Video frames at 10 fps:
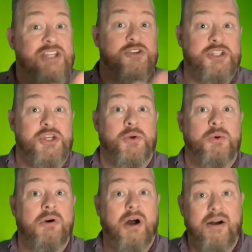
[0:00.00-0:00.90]
or two
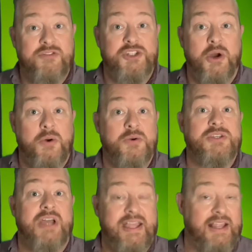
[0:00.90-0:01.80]
of jokes
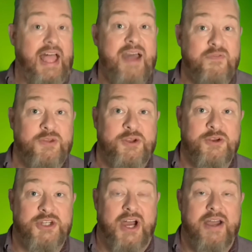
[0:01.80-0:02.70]
and laugh with your
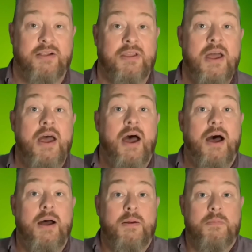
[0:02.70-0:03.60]
child
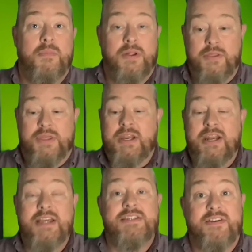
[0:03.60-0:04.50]
than it
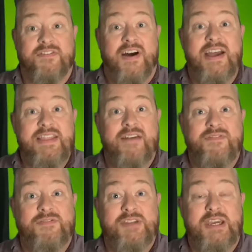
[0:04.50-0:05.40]
is to find that
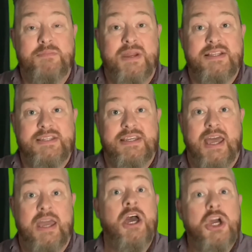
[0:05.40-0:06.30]
15 minutes a
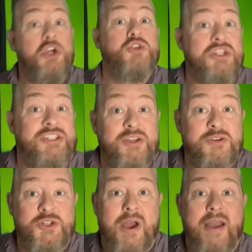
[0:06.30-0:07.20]
day. You should still
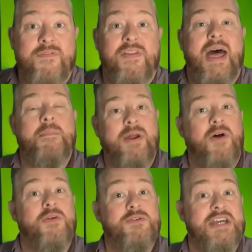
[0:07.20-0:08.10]
strive for that, but on
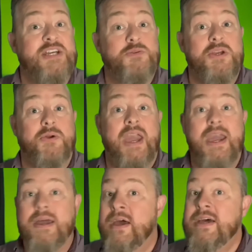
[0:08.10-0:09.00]
those days where you
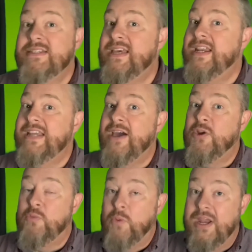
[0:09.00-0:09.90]
can't, sitting down
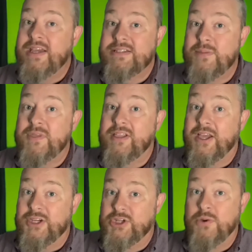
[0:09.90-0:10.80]
and reading something
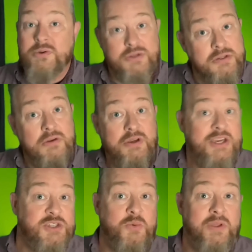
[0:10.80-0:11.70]
like jokes
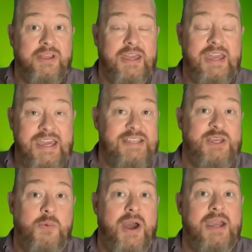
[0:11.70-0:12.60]
is a really easy
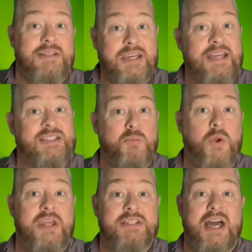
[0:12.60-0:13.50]
way to get some
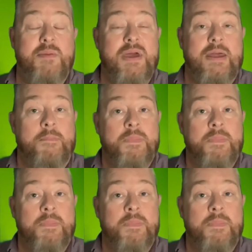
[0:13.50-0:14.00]
reading time in.